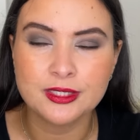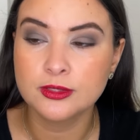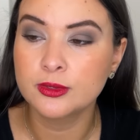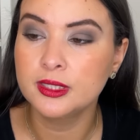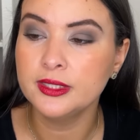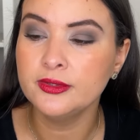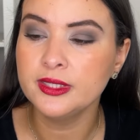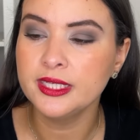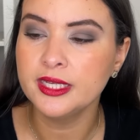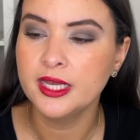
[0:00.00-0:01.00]
So
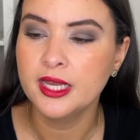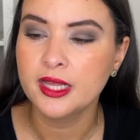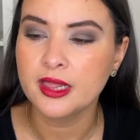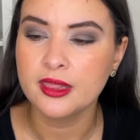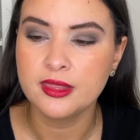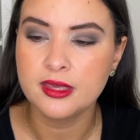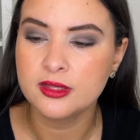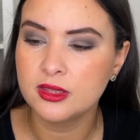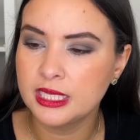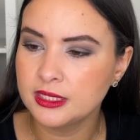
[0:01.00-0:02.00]
clearly, the
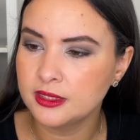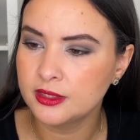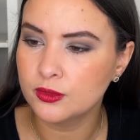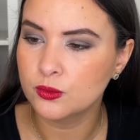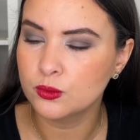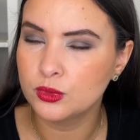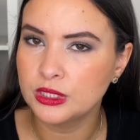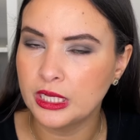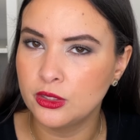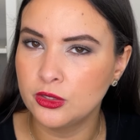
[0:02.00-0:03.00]
classic
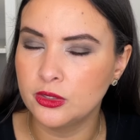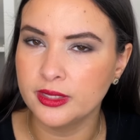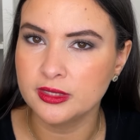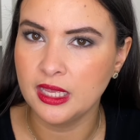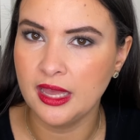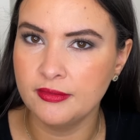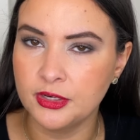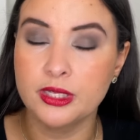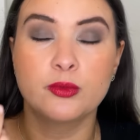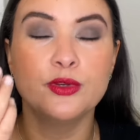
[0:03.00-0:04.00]
Rouge Allure is
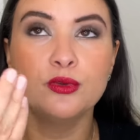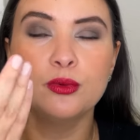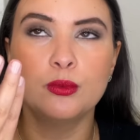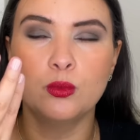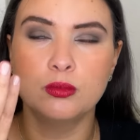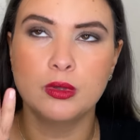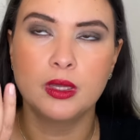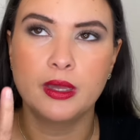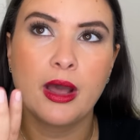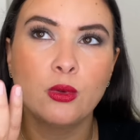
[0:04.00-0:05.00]
heavier. Like when you
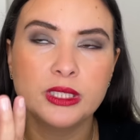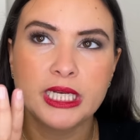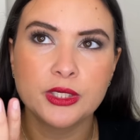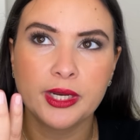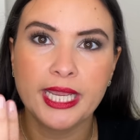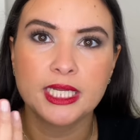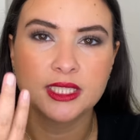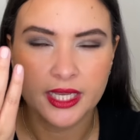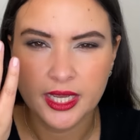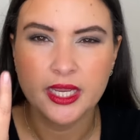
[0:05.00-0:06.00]
hold it in your
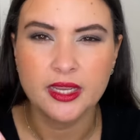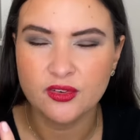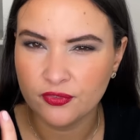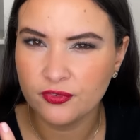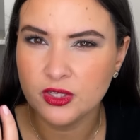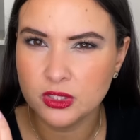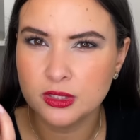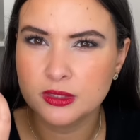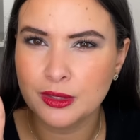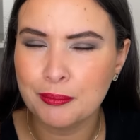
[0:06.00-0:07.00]
hand, it
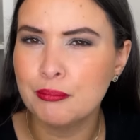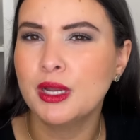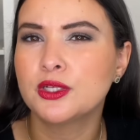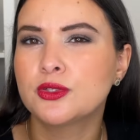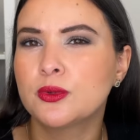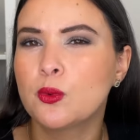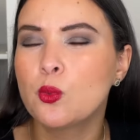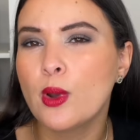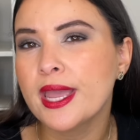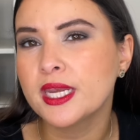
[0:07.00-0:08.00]
feels much
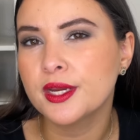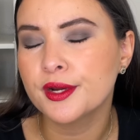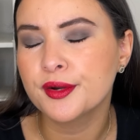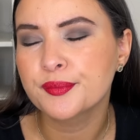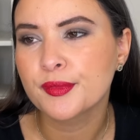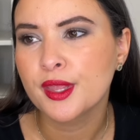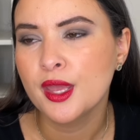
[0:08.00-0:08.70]
weightier.